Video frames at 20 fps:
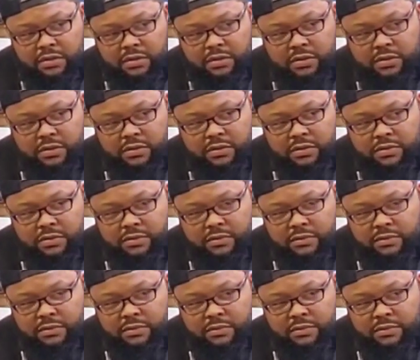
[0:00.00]

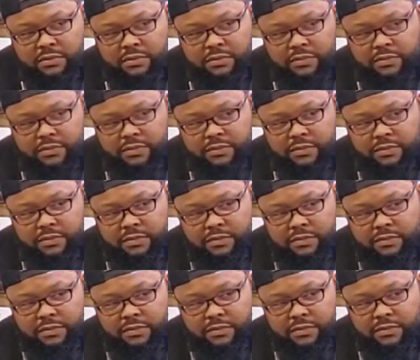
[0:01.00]

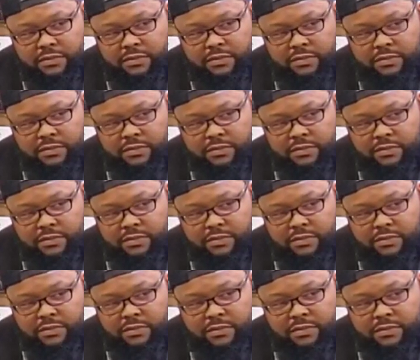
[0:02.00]

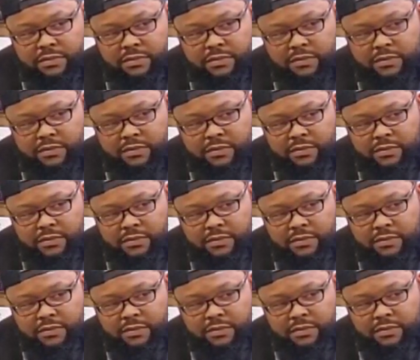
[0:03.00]

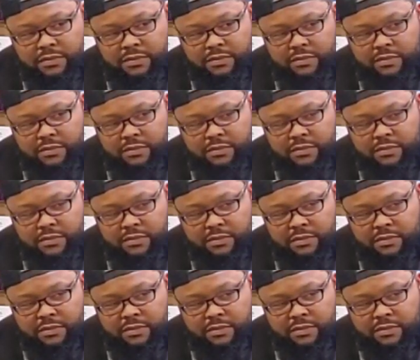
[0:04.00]
This person isn't speaking.